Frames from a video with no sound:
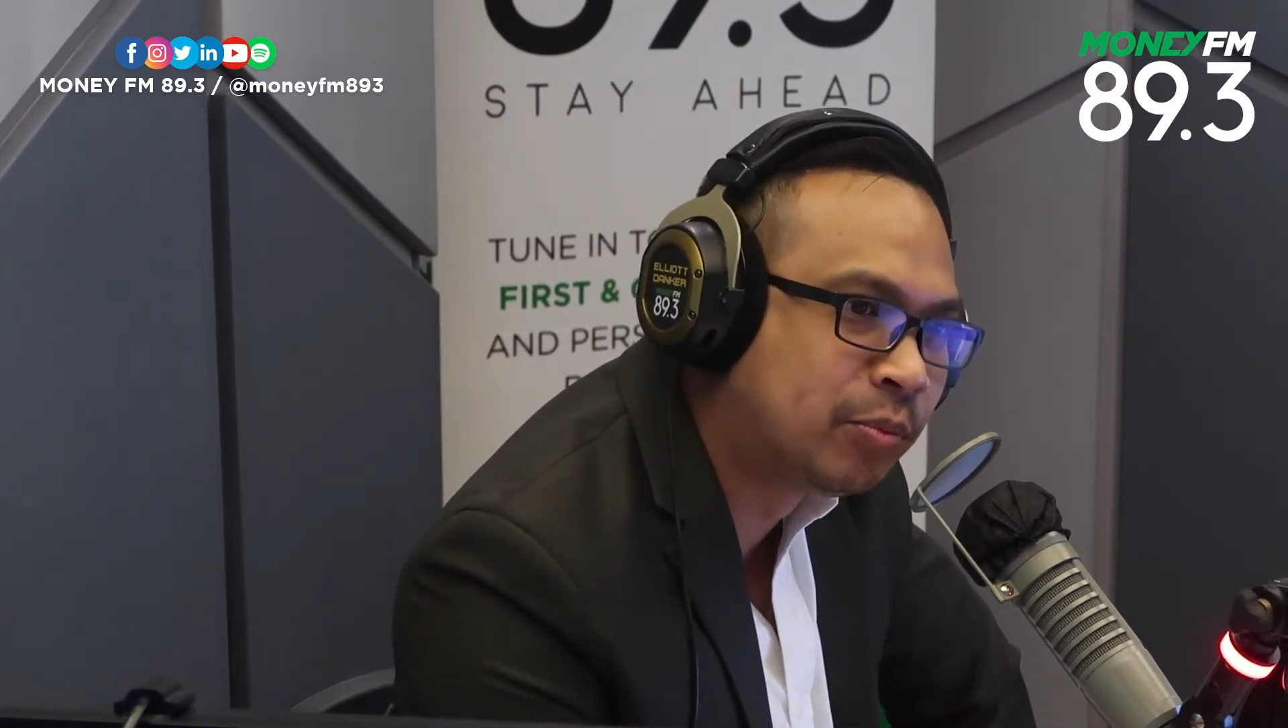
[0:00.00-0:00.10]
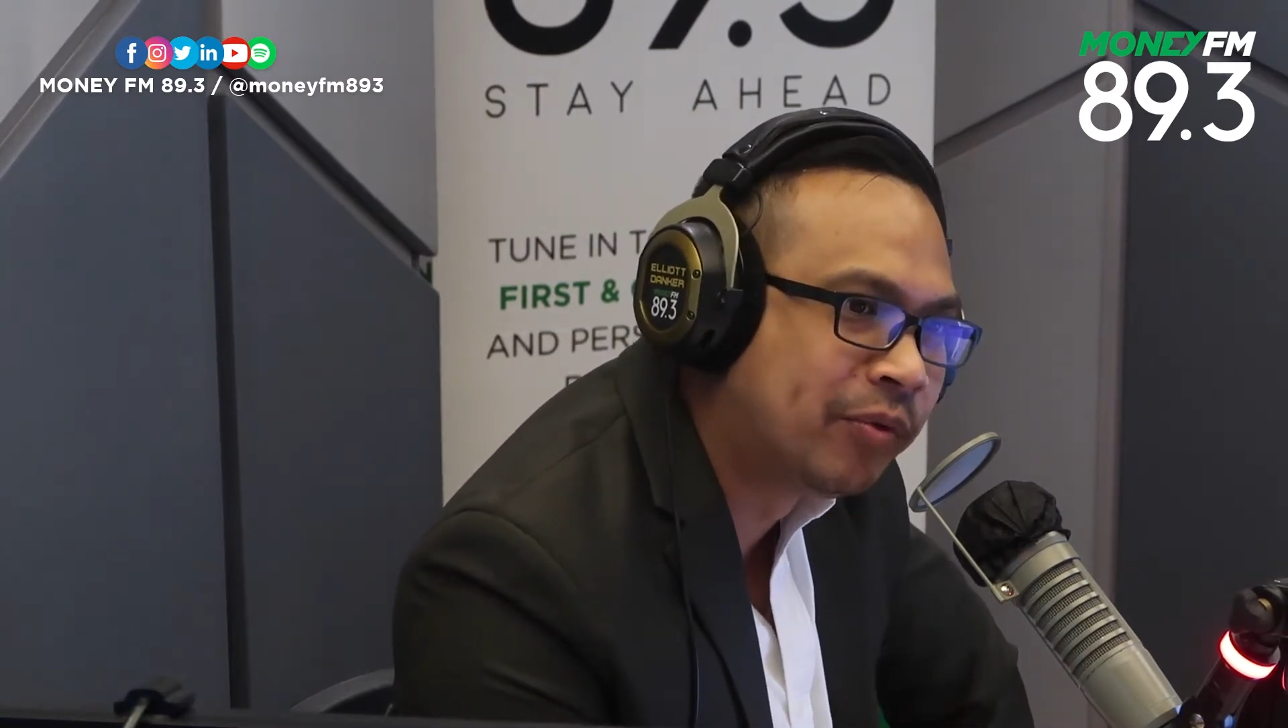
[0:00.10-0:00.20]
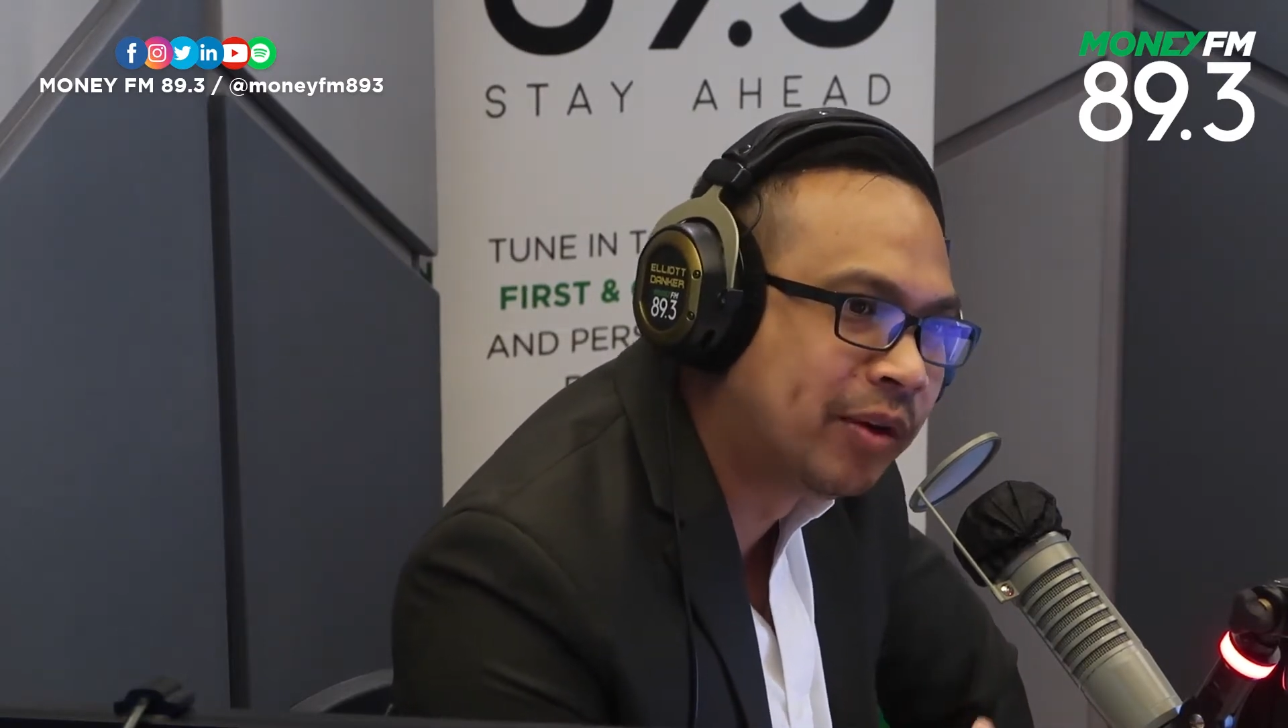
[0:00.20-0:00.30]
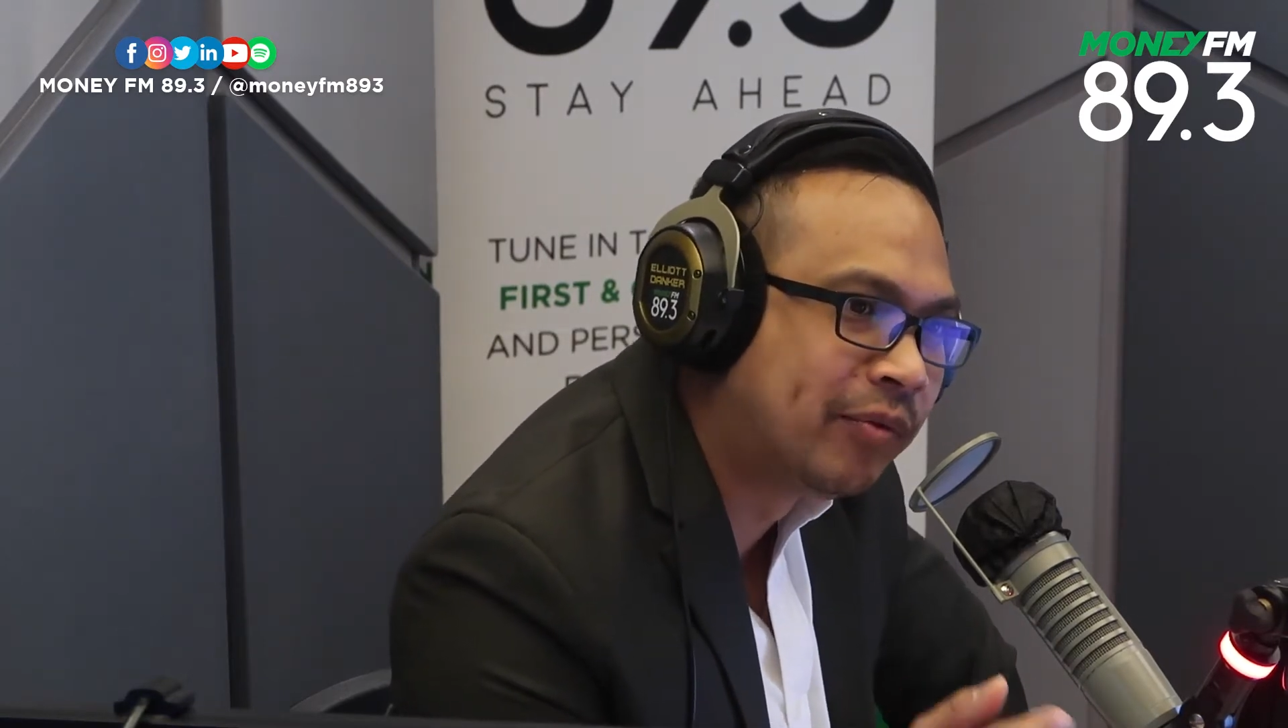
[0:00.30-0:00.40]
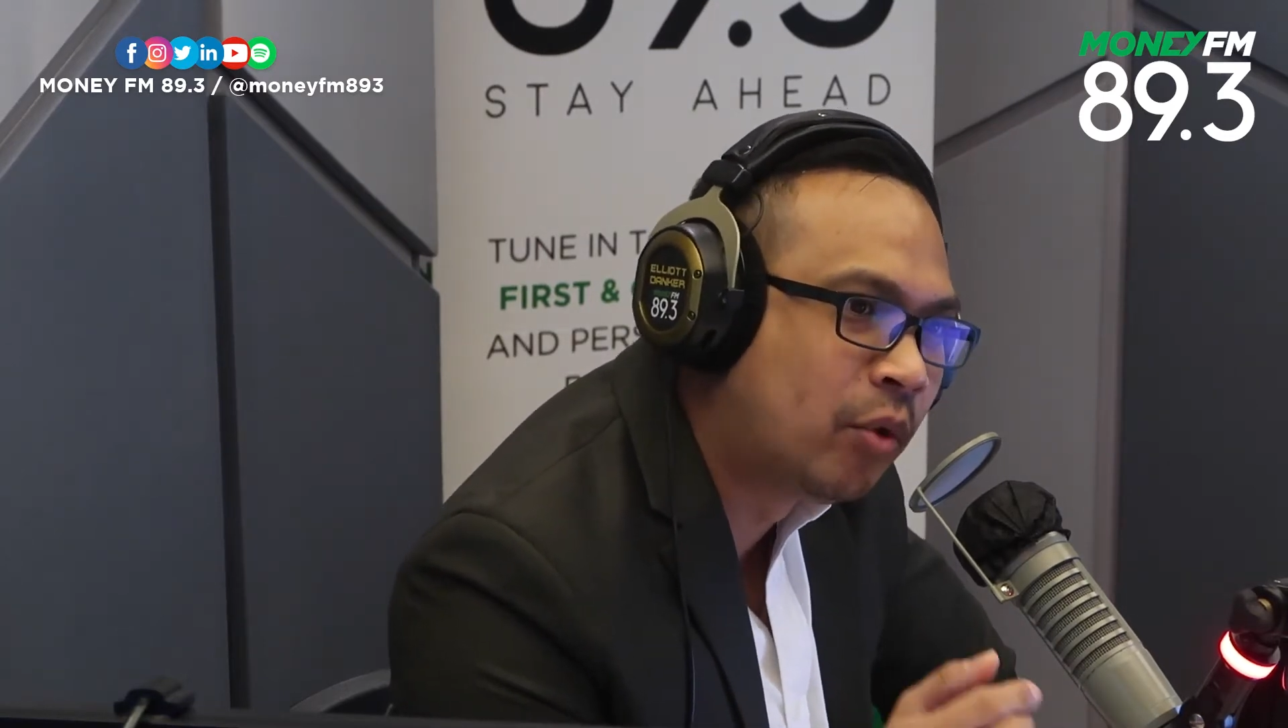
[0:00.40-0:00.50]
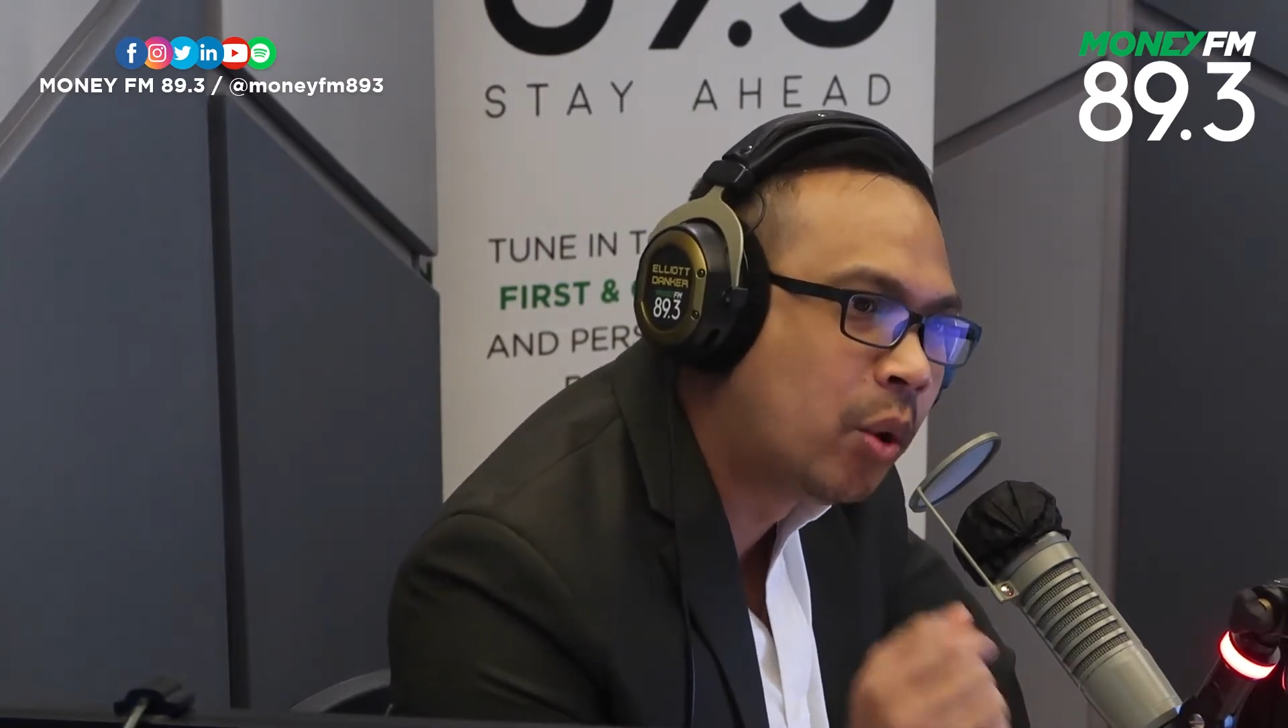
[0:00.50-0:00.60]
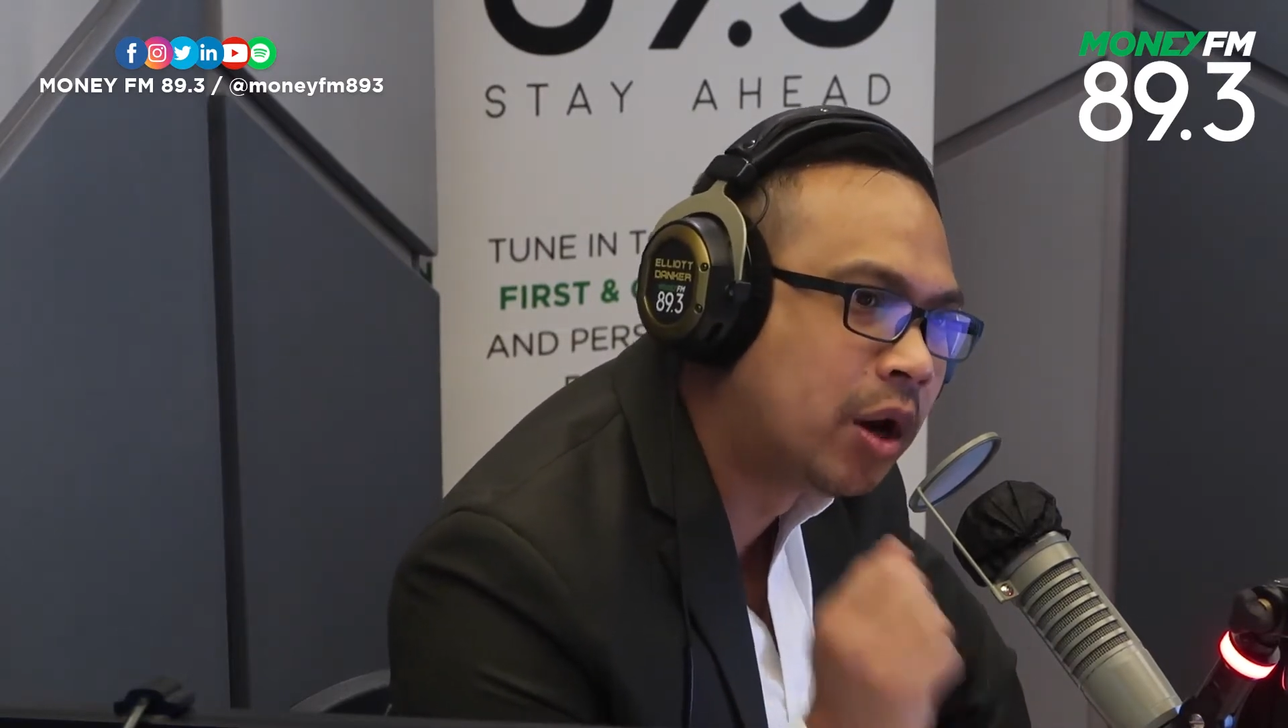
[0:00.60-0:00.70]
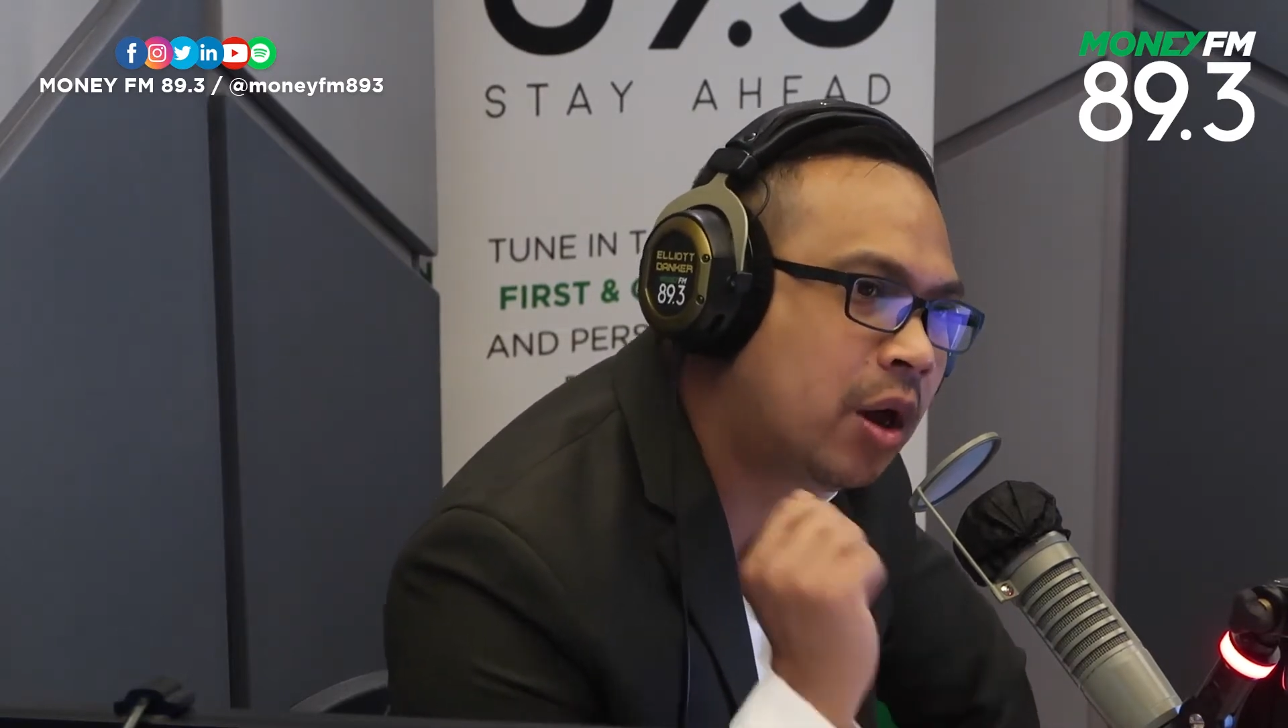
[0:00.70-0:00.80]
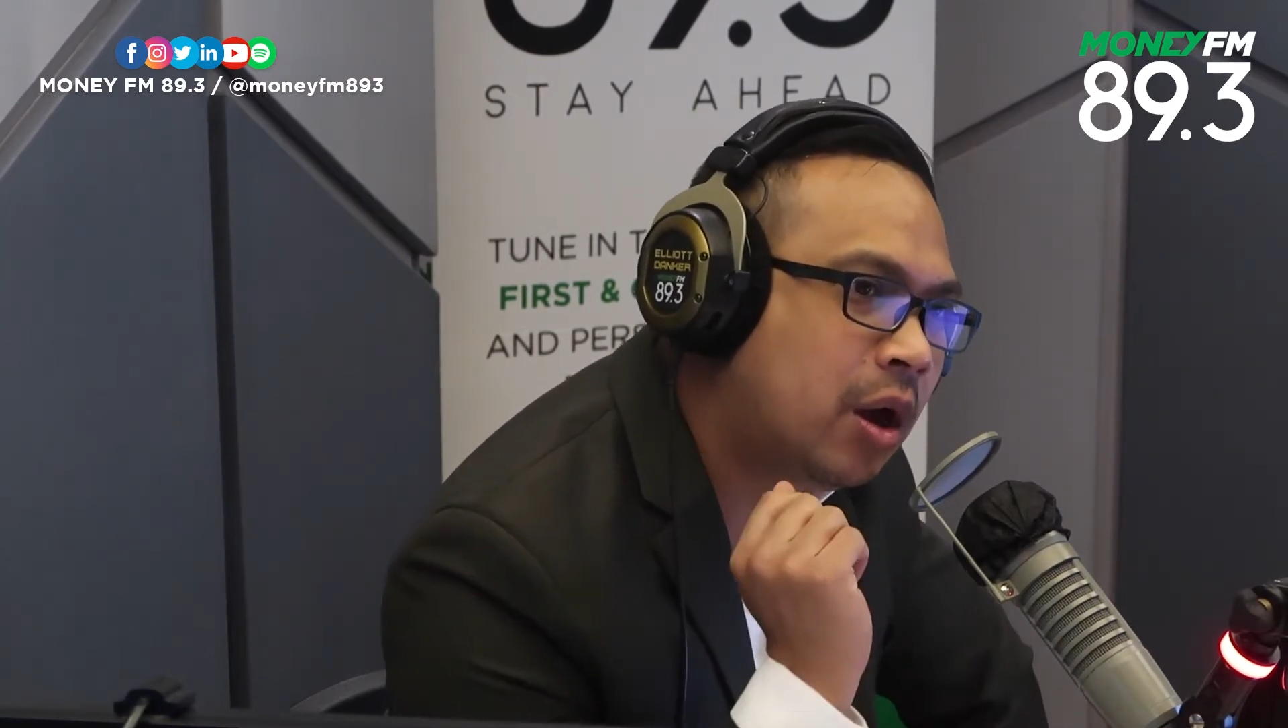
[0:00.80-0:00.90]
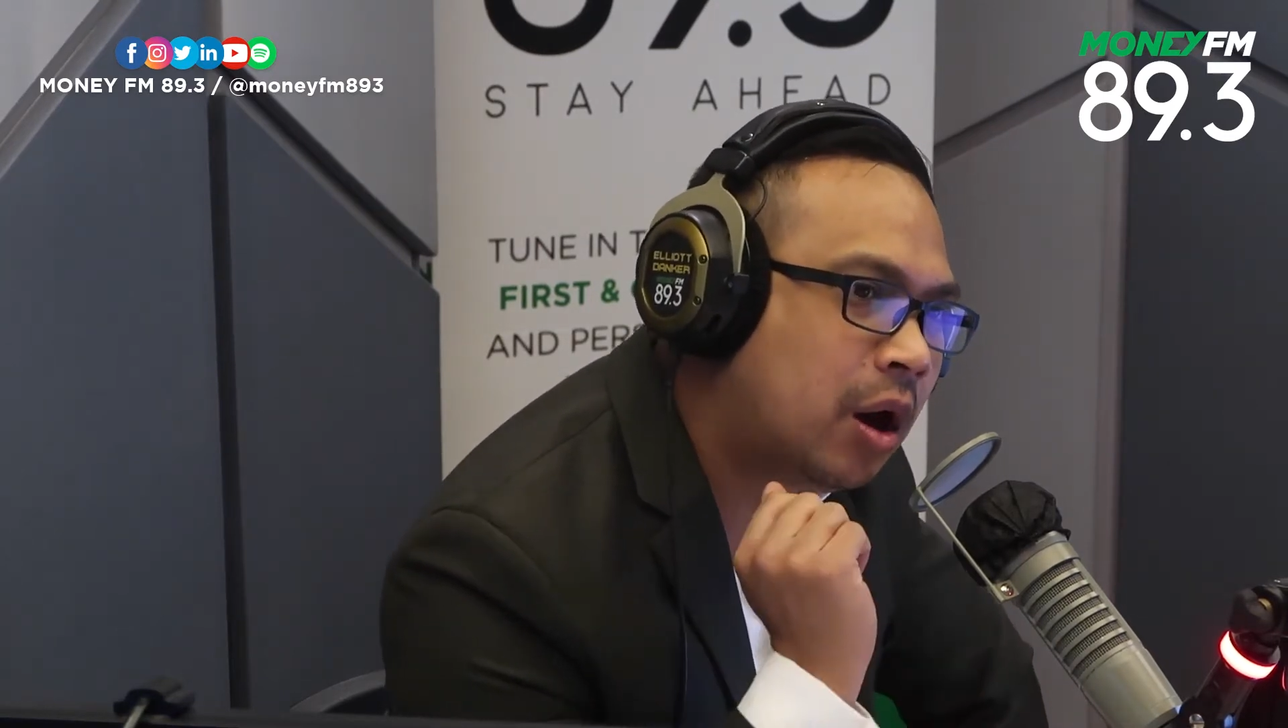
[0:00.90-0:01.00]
moving forward.